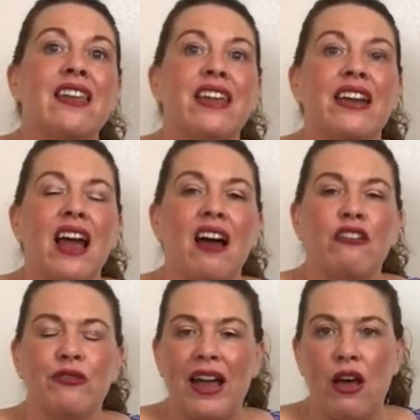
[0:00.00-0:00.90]
that
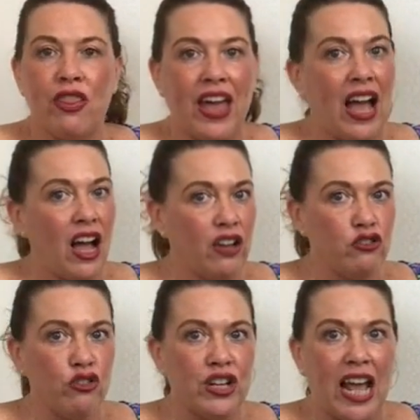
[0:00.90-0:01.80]
are around that
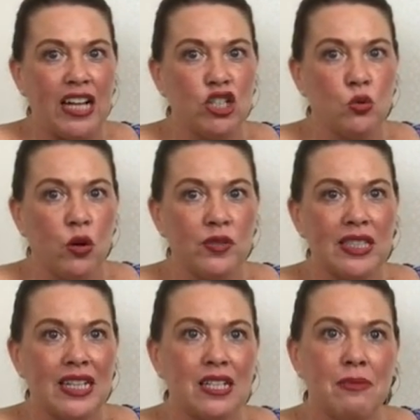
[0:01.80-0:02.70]
112
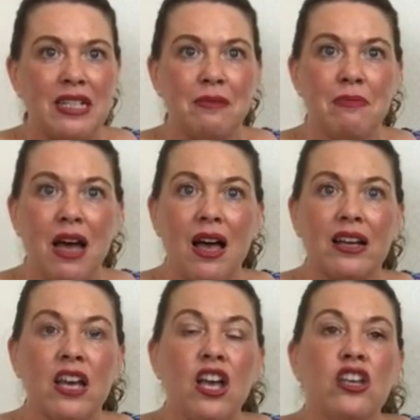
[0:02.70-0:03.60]
centimeter mark,